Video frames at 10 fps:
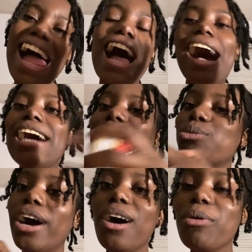I
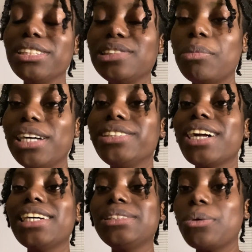swear I wasn't sponsored.
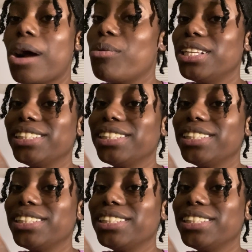I swear I won this